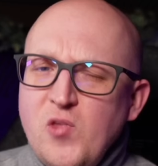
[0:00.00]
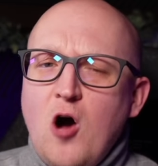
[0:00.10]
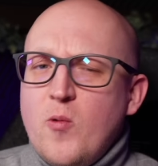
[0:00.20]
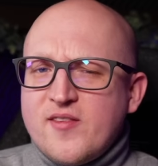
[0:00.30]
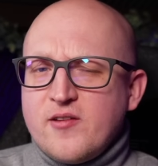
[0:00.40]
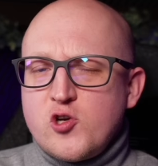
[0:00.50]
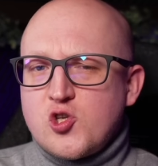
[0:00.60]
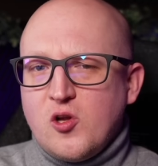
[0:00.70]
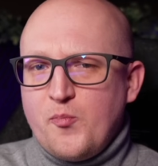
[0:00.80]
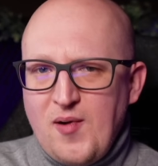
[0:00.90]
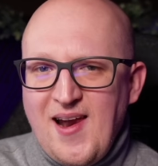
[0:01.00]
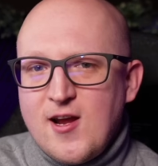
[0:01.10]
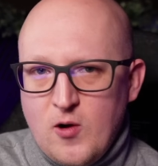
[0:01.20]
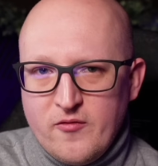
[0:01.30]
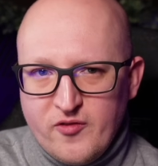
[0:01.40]
No, it's a virtual
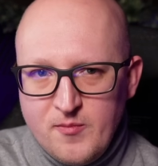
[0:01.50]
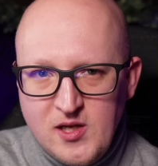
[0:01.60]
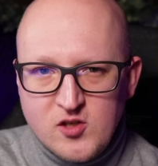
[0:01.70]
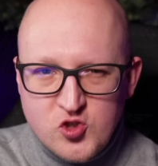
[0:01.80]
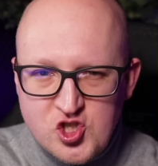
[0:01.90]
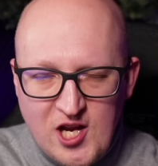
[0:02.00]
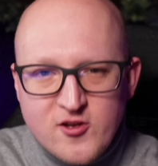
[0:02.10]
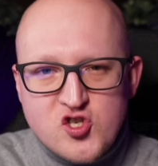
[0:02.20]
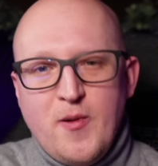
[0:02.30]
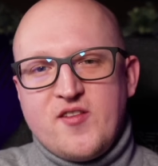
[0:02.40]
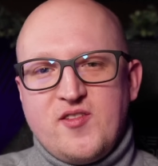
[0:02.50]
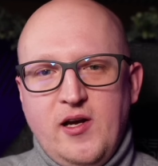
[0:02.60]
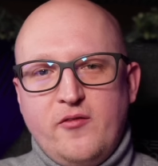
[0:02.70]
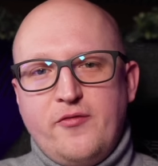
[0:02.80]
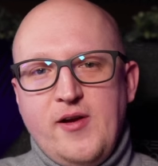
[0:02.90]
playground for me to challenge
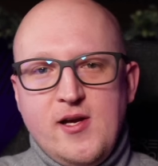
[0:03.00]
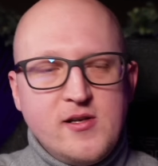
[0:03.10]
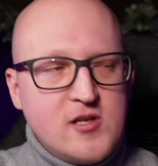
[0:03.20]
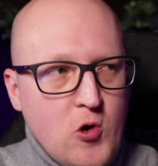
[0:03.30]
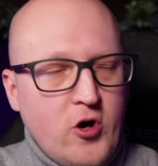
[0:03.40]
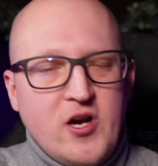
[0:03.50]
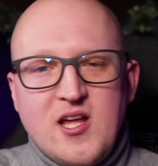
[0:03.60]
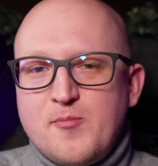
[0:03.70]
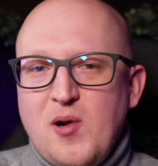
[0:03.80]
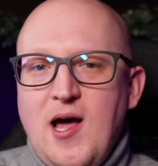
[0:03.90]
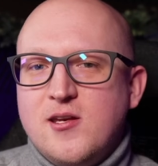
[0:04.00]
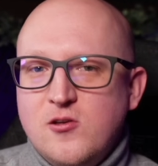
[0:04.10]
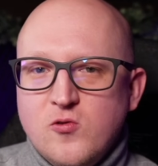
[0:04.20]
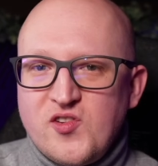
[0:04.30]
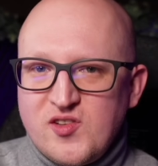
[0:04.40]
myself and learn and apply
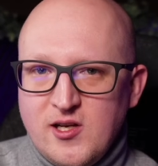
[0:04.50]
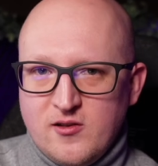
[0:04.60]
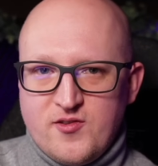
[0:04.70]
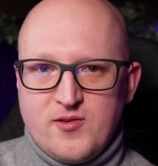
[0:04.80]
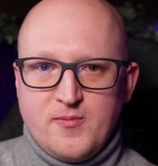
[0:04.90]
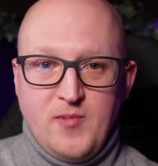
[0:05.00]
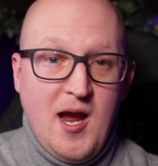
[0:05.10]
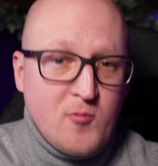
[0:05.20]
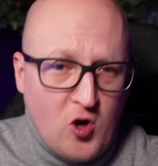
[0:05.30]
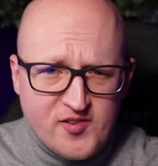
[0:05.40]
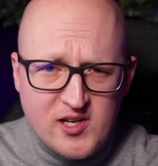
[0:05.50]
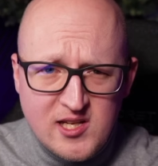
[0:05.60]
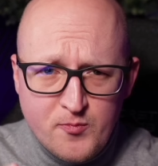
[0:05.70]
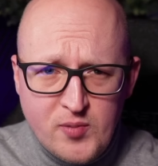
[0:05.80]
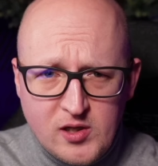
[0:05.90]
new skills. I'm
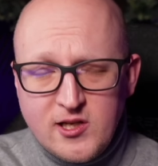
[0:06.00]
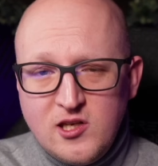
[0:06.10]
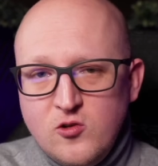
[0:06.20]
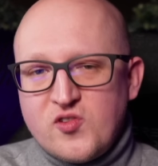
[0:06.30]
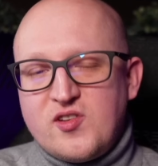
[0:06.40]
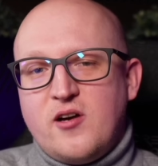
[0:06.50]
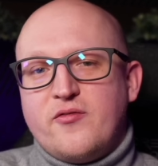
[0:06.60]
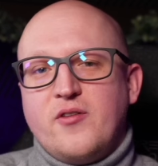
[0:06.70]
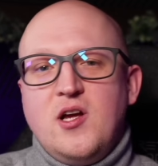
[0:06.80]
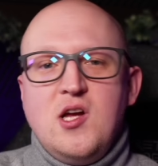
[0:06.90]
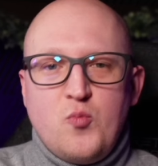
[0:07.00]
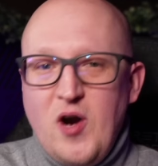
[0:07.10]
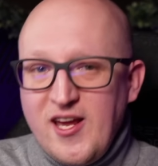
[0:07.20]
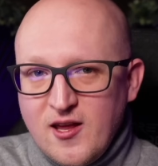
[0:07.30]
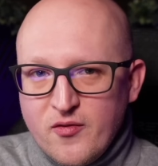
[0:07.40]
constantly building new stuff,
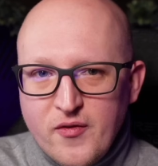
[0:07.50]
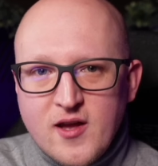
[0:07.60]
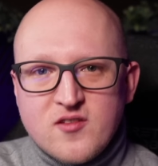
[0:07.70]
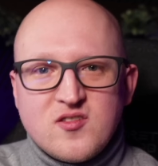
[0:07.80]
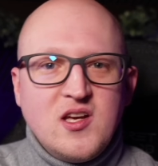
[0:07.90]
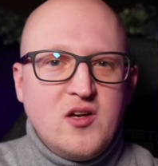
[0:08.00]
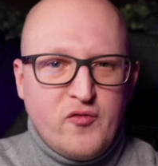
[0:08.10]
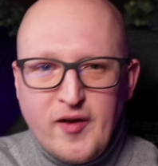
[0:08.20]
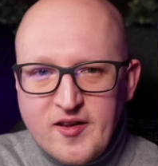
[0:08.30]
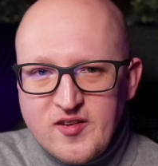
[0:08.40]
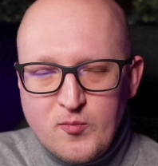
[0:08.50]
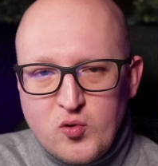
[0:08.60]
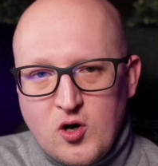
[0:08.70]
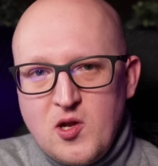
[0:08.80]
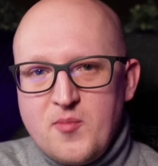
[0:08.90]
breaking things, fixing
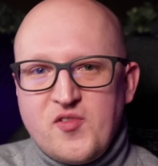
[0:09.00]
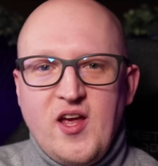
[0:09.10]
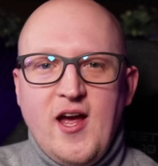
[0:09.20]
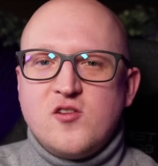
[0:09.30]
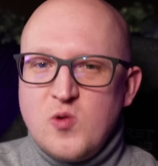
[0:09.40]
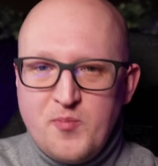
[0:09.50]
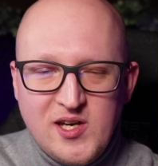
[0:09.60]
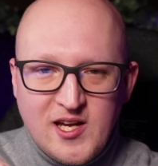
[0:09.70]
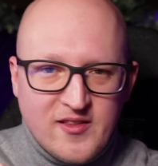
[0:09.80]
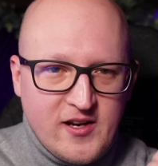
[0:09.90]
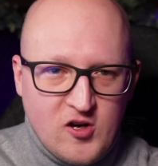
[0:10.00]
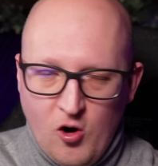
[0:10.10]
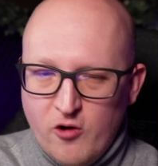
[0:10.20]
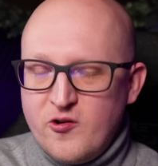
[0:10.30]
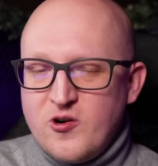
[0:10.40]
problems, and repeating that
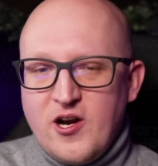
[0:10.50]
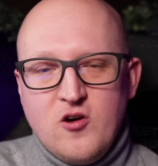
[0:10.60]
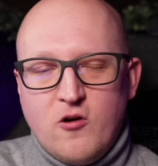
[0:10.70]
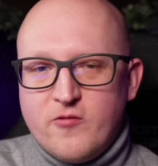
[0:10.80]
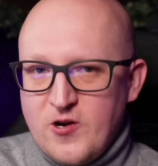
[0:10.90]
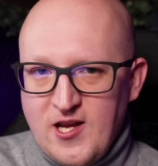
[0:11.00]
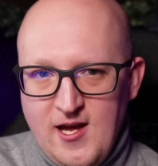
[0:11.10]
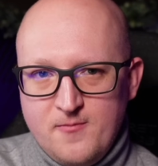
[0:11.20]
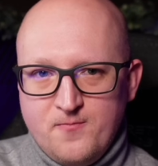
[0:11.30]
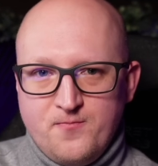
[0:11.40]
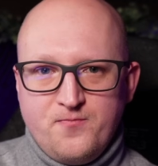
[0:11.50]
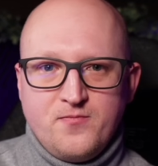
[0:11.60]
over and over again.